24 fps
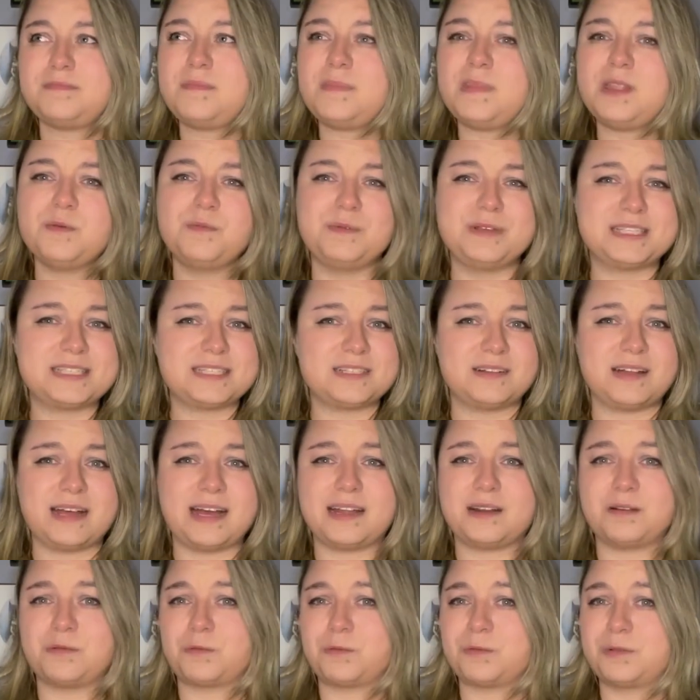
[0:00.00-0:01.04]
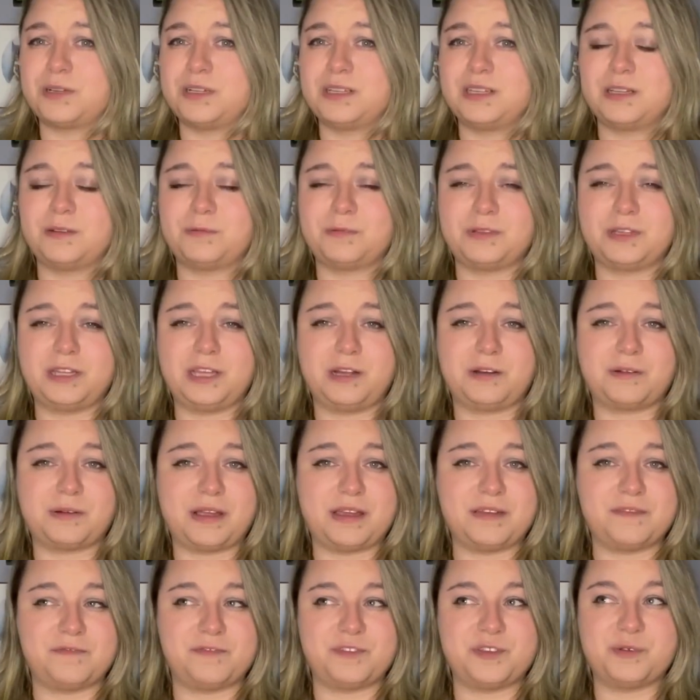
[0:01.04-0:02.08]
we still had a really, really
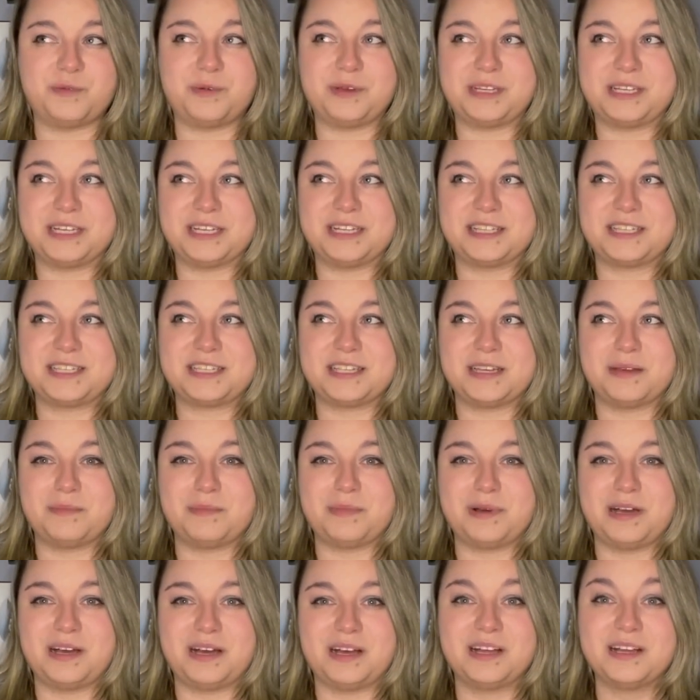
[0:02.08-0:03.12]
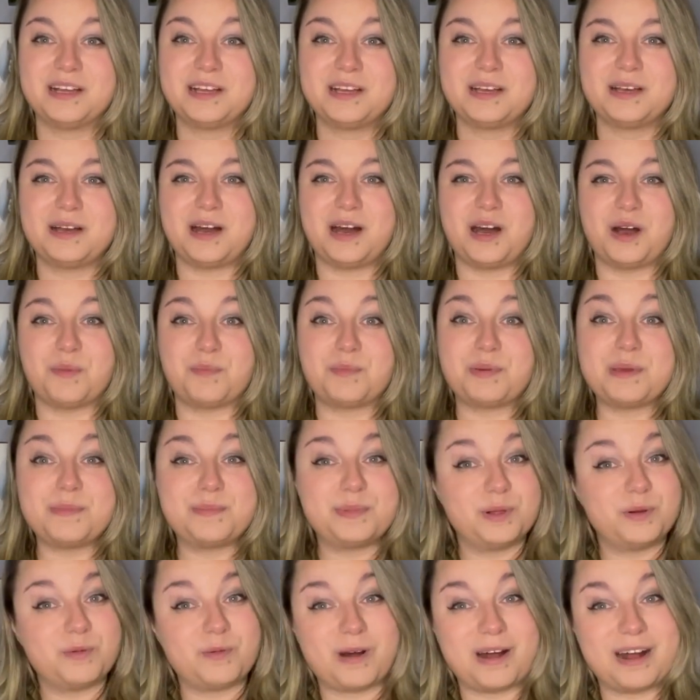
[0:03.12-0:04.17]
great view. We did some
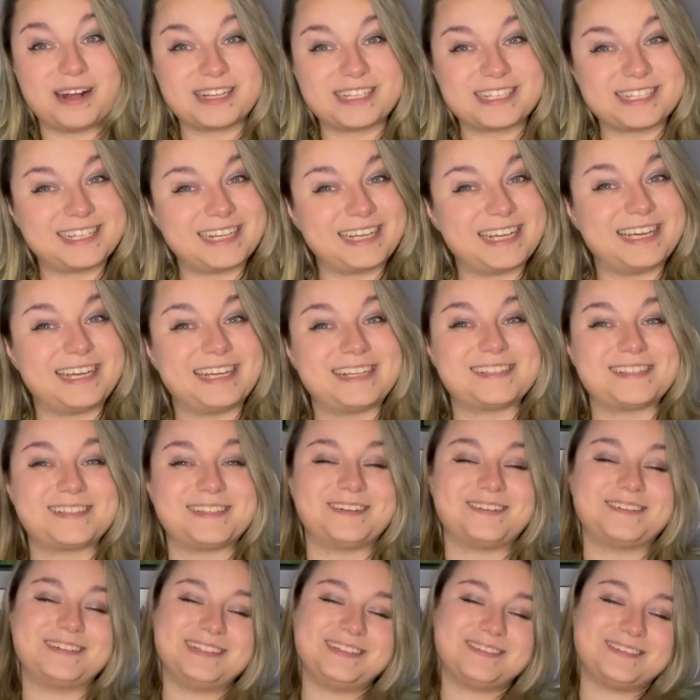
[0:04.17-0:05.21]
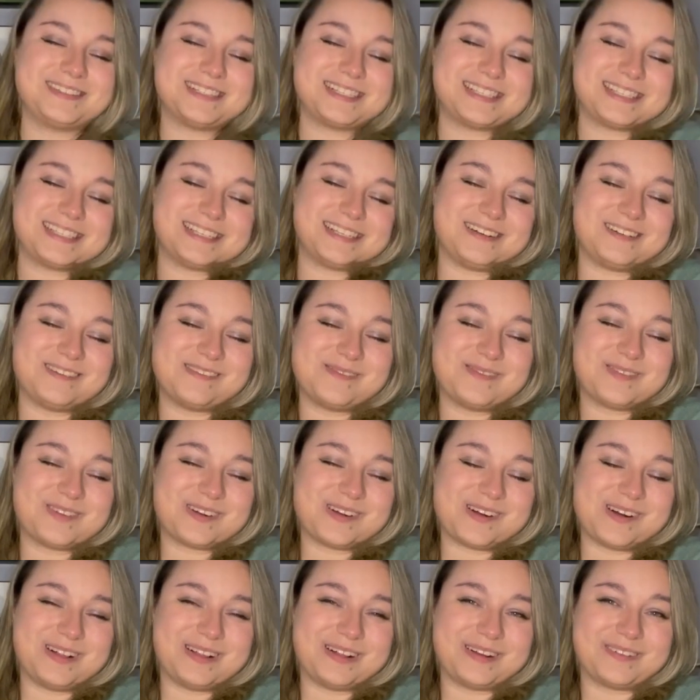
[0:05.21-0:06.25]
people watching, so it was
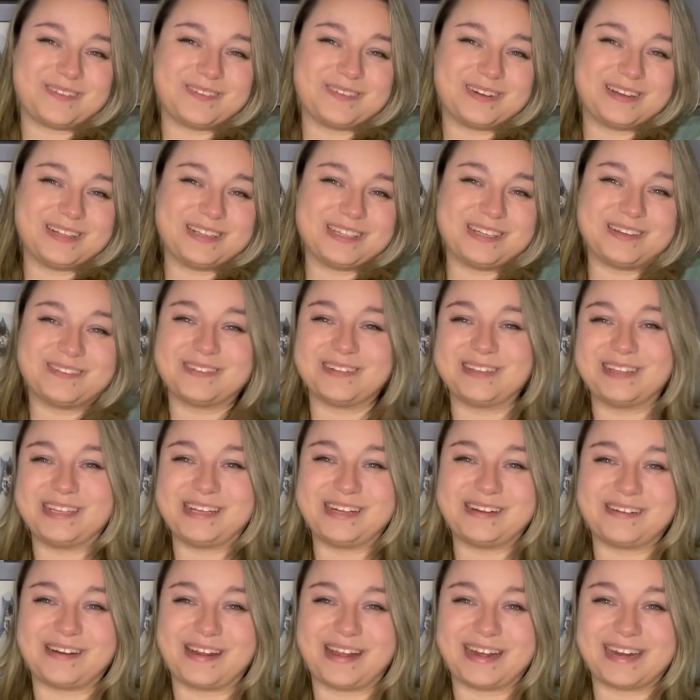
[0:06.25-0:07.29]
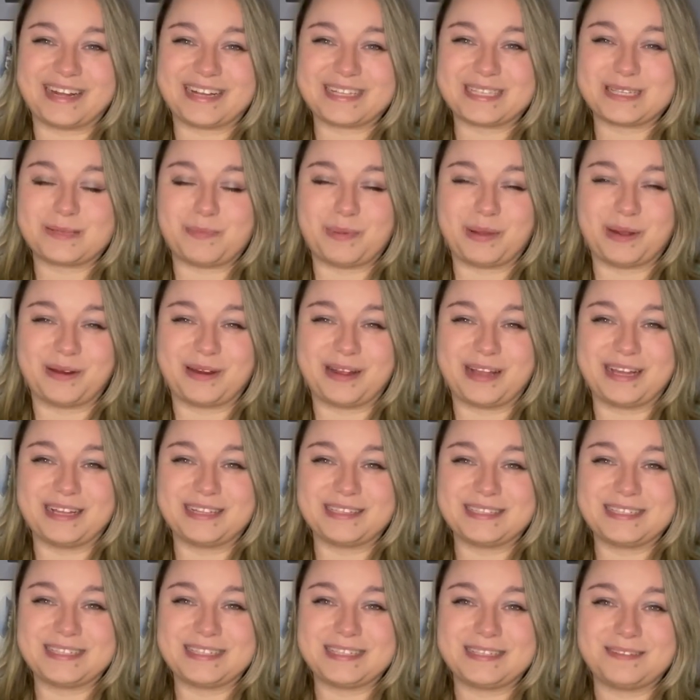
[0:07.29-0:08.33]
overall a really, really great
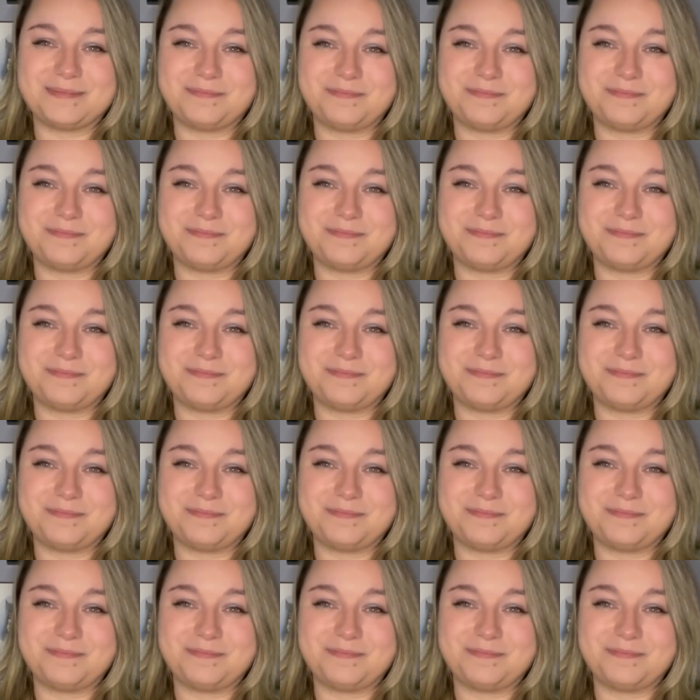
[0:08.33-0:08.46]
experience.